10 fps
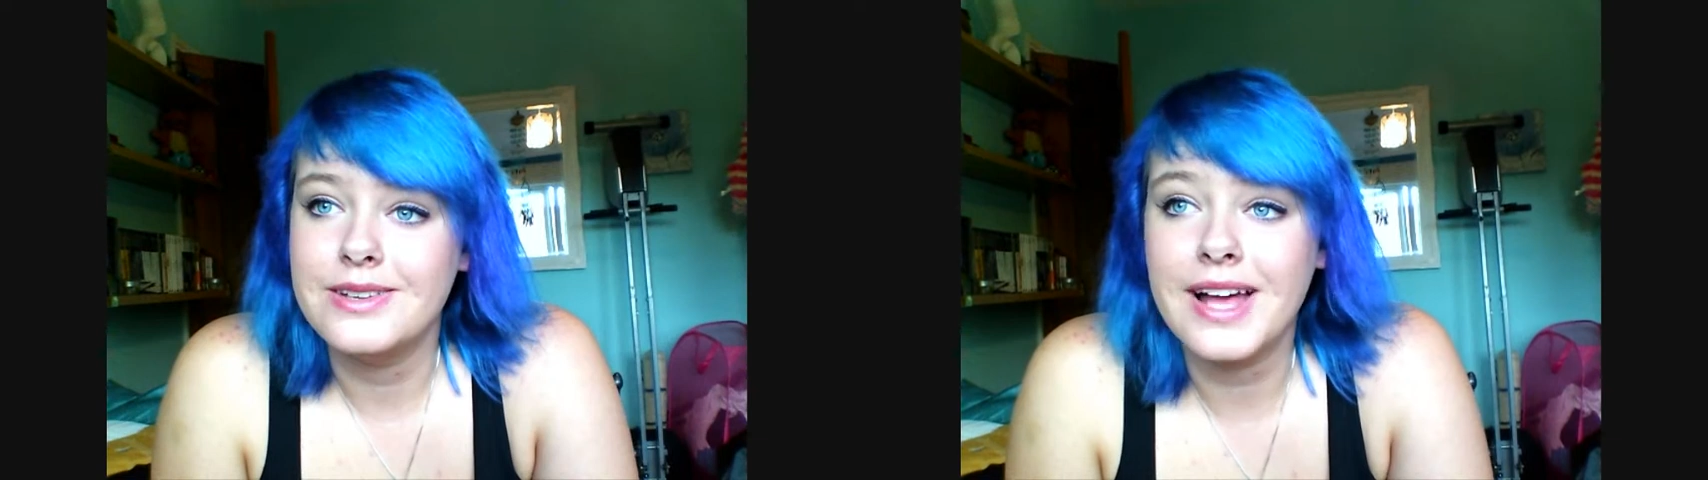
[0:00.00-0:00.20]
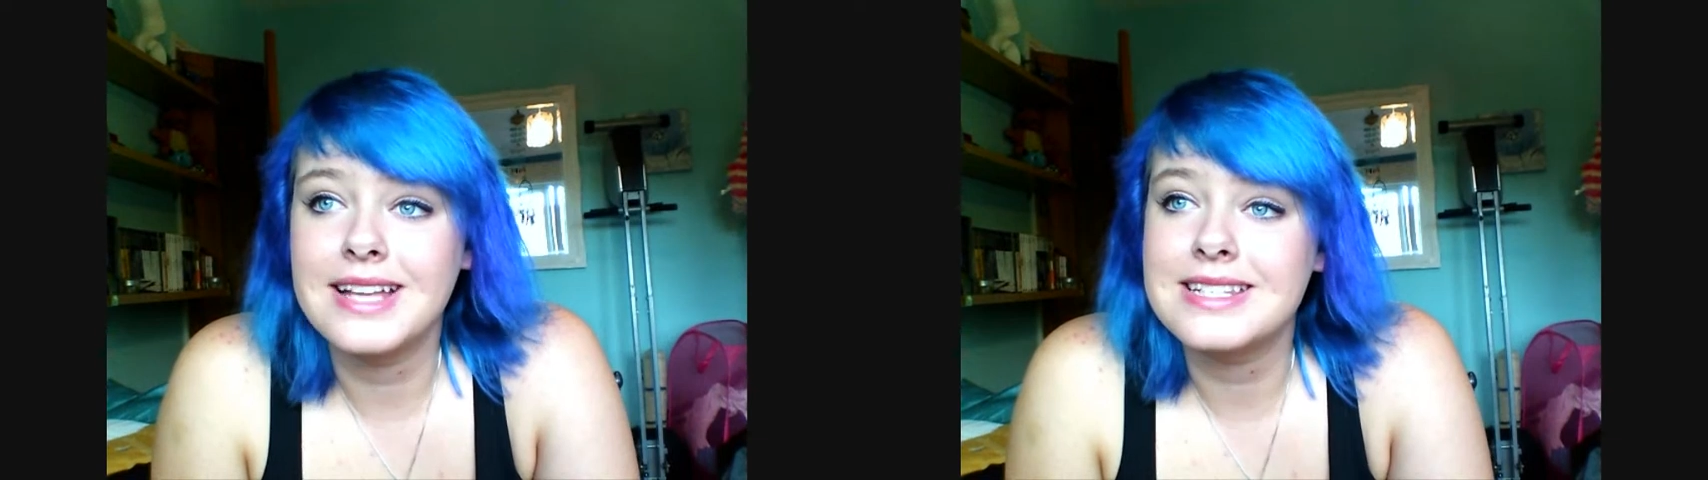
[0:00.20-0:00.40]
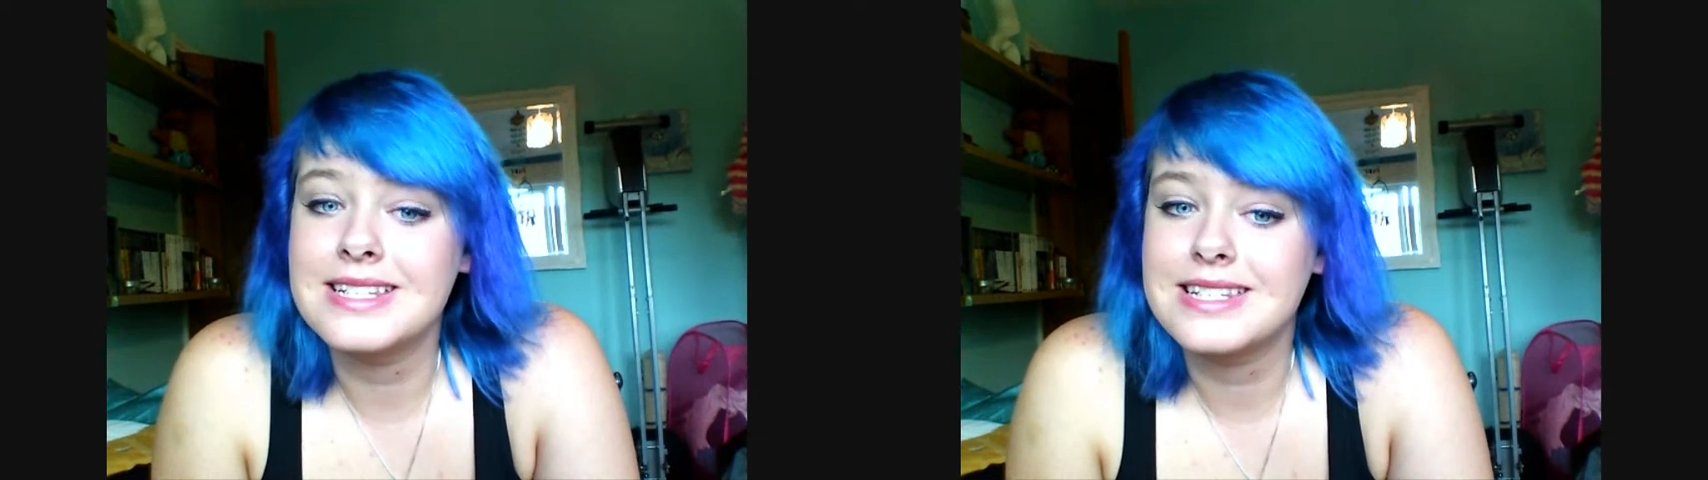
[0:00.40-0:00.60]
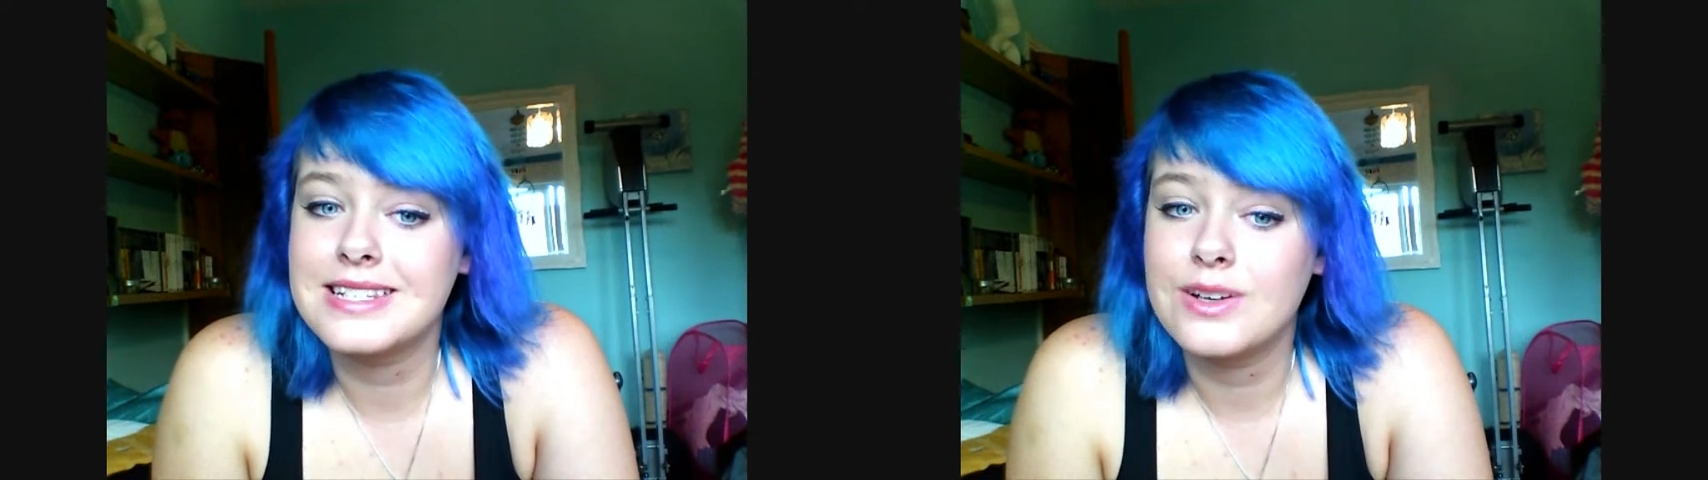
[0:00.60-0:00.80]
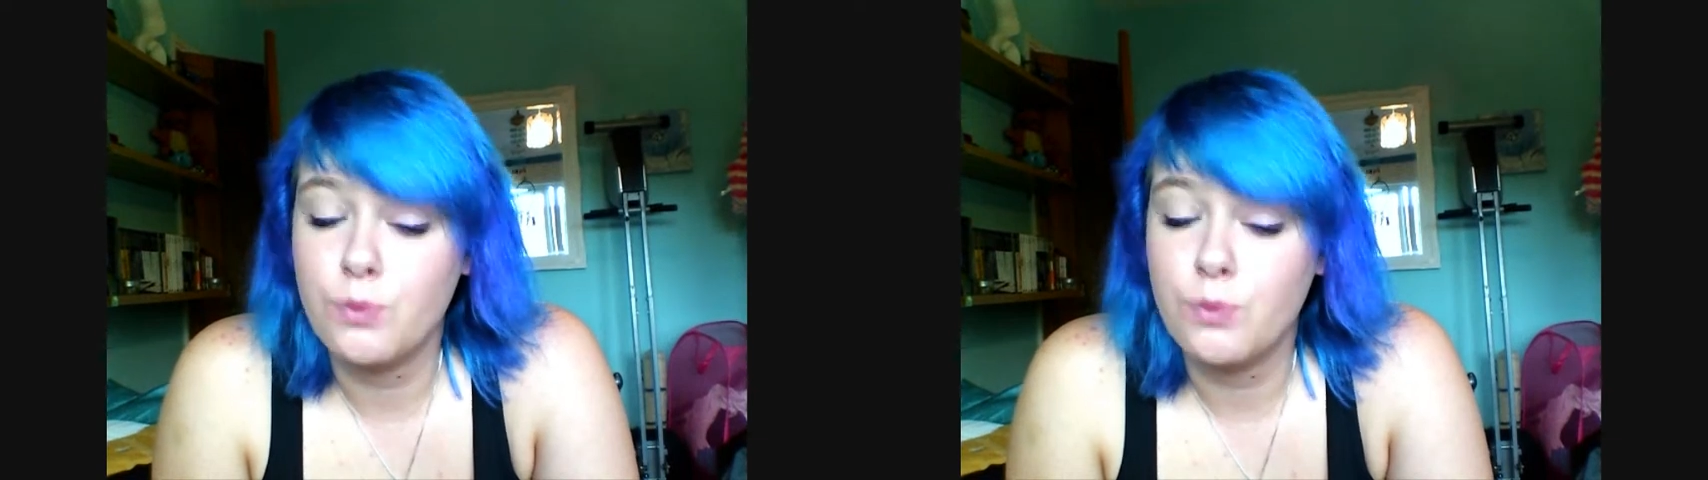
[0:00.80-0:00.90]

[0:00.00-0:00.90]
that's